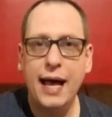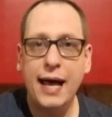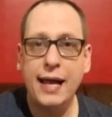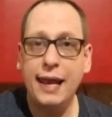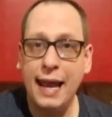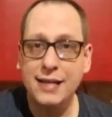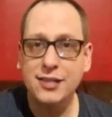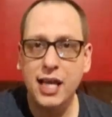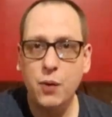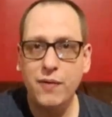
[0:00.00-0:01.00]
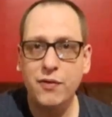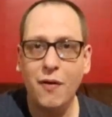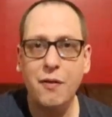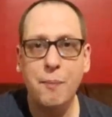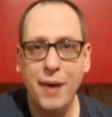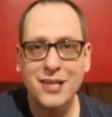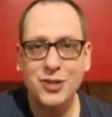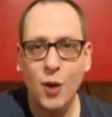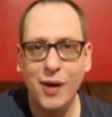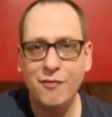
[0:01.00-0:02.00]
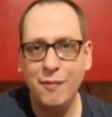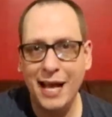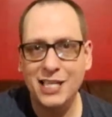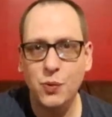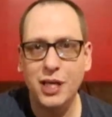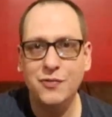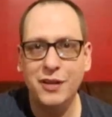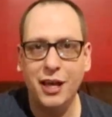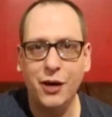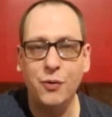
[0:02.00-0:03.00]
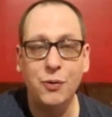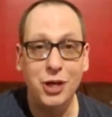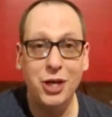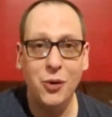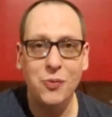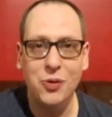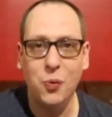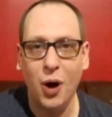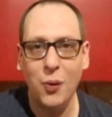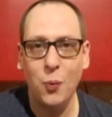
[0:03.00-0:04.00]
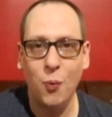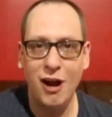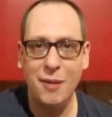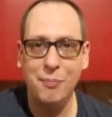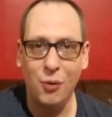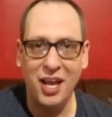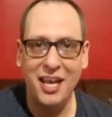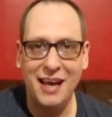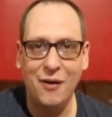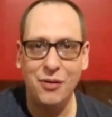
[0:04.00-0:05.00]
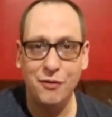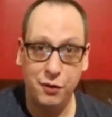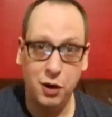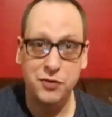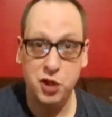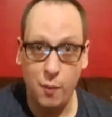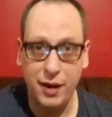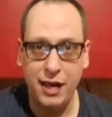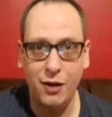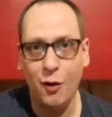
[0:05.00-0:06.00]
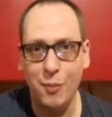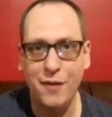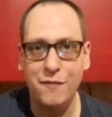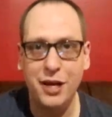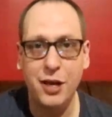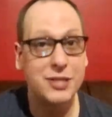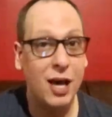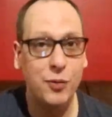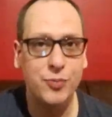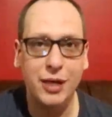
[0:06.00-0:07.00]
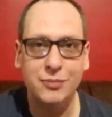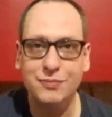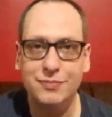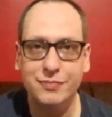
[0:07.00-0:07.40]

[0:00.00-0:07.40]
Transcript: And lastly, we've got the best comment from last week's video. You know, the one where I pointed out that Flerfs commenting on my videos helps me.